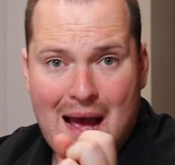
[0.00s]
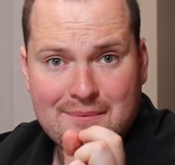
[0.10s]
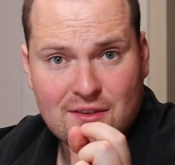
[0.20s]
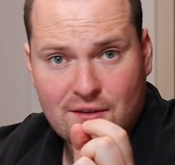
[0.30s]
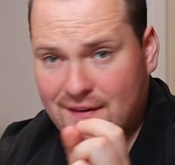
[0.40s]

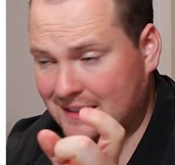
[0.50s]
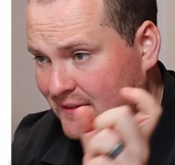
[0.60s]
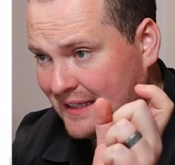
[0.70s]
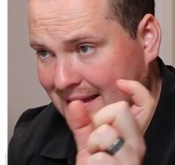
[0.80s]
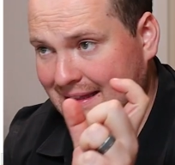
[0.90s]
are effectively
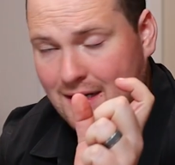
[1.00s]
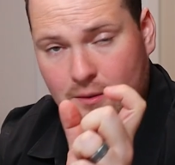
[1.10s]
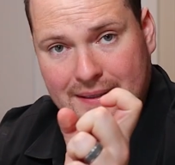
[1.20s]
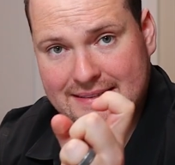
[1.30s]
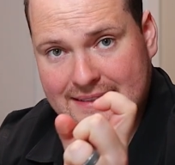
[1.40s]
little
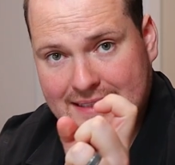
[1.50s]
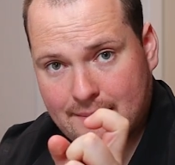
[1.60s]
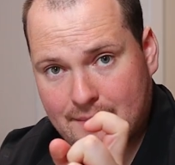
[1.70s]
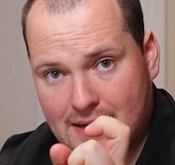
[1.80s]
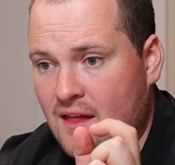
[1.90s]
bits of
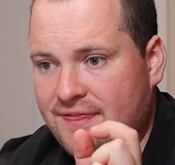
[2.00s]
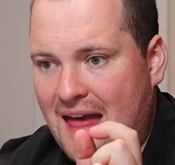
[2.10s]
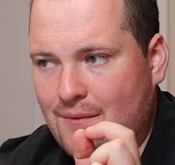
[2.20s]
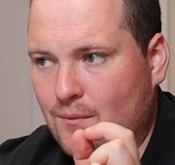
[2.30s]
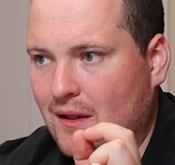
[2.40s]
timber that
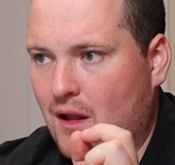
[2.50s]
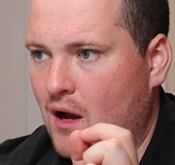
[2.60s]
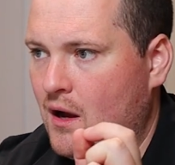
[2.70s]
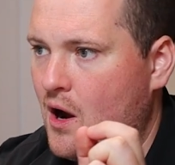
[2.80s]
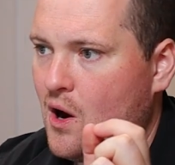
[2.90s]
will
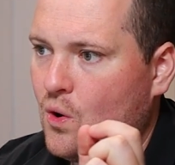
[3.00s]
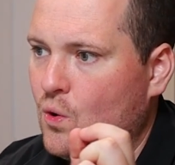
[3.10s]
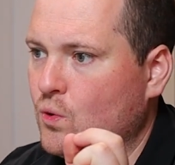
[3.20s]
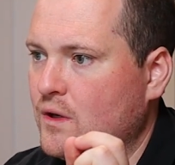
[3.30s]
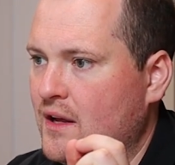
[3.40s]

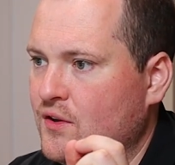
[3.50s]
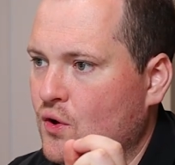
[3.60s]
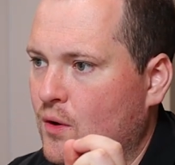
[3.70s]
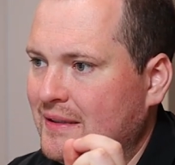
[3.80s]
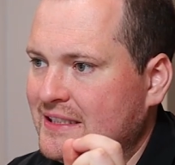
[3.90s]
hold your
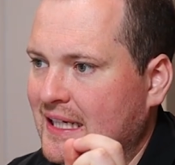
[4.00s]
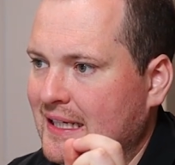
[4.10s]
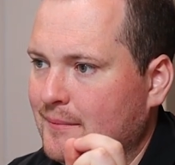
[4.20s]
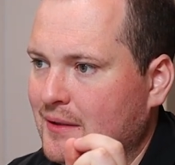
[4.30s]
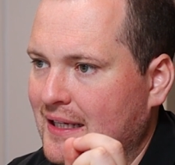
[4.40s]
machine in
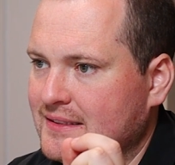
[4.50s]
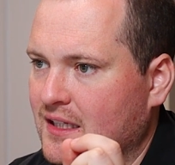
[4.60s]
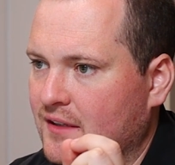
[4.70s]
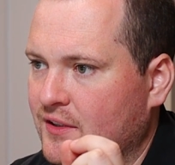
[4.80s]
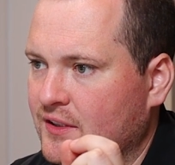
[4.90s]
place. So
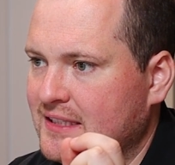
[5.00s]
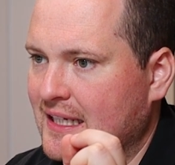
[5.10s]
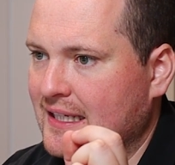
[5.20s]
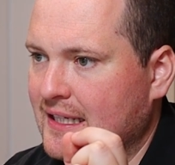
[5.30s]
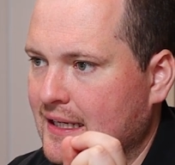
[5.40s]
if you see
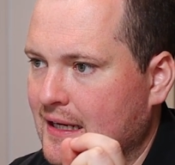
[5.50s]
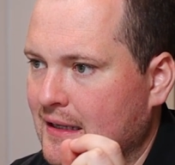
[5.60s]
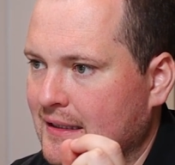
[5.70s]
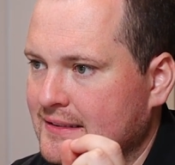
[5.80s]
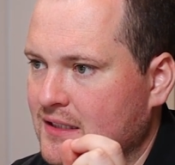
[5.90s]
here,
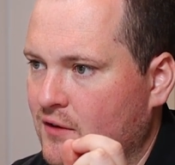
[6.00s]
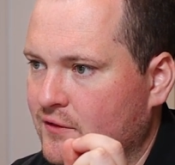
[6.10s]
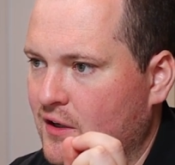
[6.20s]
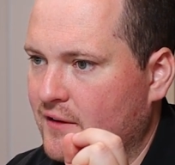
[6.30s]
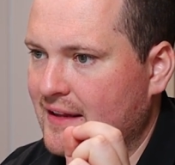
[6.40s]
let's hover
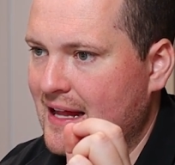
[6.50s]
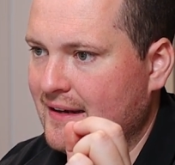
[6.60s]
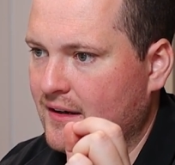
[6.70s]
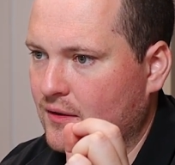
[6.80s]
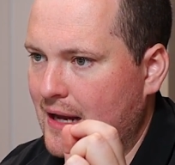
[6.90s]
over that and
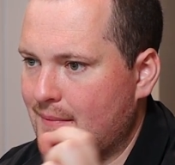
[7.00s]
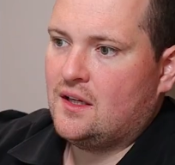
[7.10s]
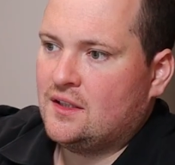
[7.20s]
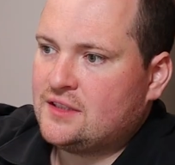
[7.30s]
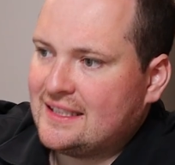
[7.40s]
it'll come up.
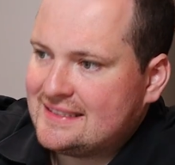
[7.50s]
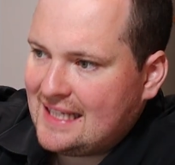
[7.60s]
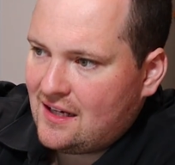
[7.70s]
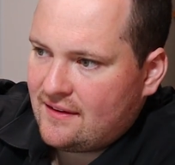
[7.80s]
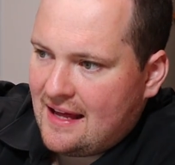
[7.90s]
So you can see
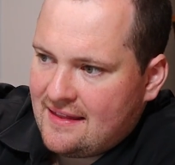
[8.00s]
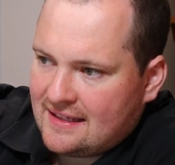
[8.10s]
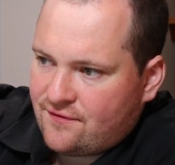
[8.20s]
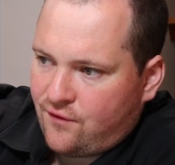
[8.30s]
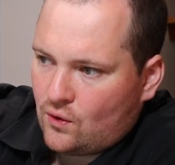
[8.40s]
on there, there's
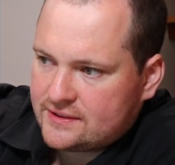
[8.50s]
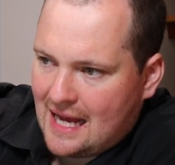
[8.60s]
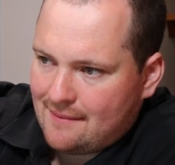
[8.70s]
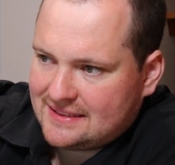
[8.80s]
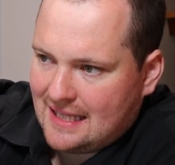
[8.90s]
4
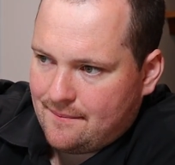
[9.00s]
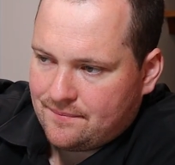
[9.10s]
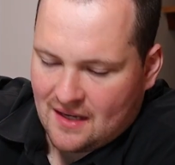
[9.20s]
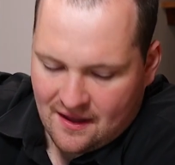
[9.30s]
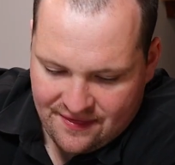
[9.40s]
tabs there.
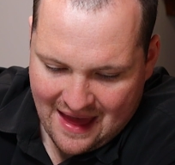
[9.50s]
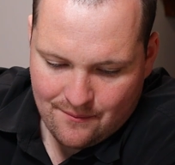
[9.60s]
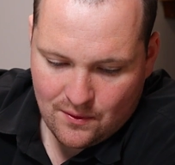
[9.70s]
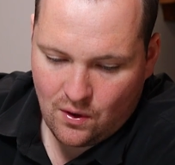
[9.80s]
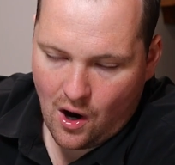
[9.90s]
That
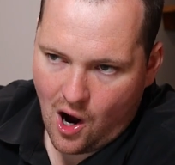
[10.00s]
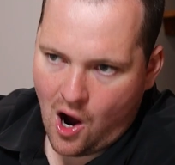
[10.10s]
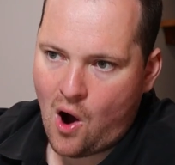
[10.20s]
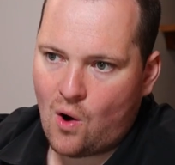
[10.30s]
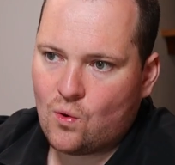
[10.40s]
will
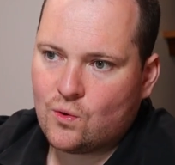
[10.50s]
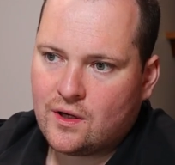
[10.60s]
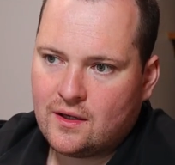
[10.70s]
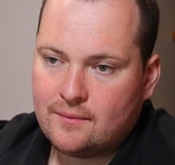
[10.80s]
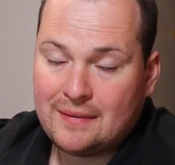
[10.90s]
hold,
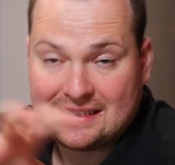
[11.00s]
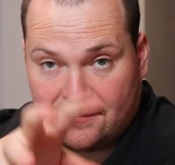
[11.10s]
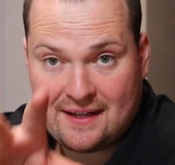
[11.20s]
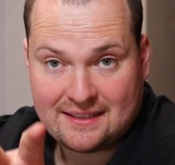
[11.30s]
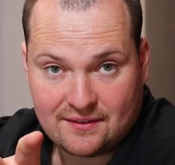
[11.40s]
because
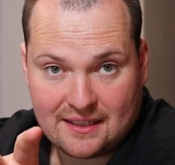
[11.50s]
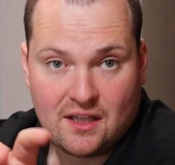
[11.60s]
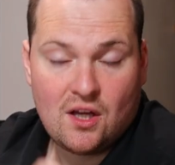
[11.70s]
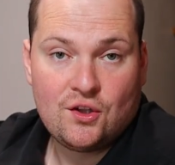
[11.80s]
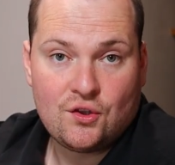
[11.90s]
effectively
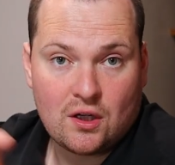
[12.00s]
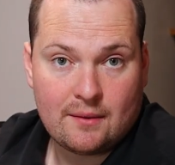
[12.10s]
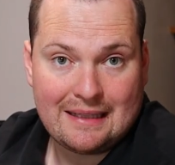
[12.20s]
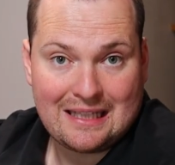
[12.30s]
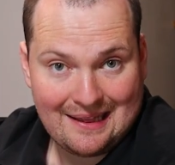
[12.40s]
you're gonna be
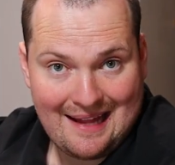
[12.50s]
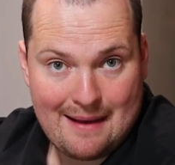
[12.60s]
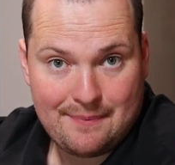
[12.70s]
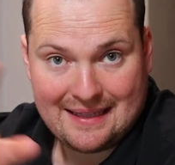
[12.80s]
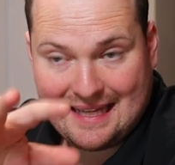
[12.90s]

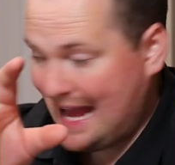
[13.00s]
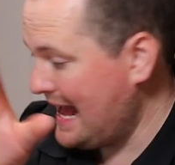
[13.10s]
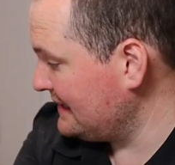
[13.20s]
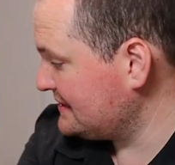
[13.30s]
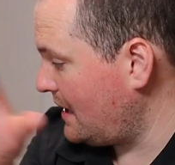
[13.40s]
clamping the
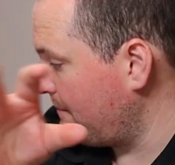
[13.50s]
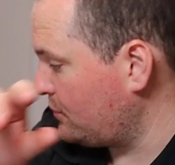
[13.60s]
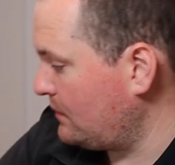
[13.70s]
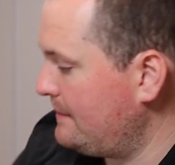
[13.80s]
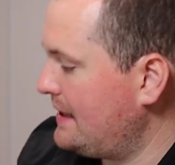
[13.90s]
outside
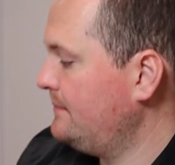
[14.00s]
perimeter.